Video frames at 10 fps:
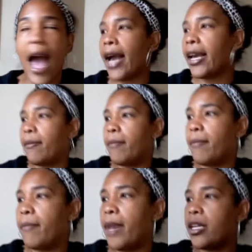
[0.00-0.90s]
I can't
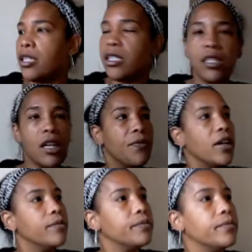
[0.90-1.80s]
make this stuff up.
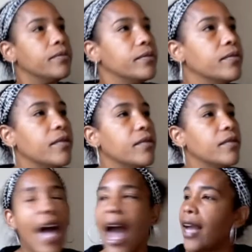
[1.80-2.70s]

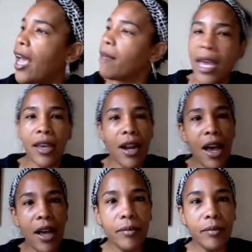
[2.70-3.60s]
I can't make it up.